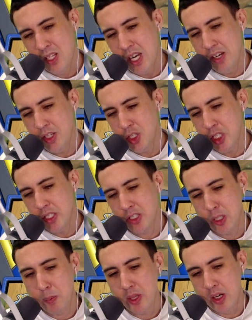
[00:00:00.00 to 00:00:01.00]
Energy is
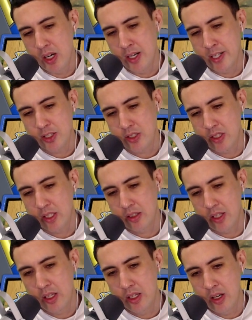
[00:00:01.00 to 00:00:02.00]
going to be the hardest thing
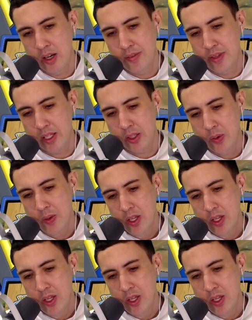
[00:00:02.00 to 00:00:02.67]
to hit, I think.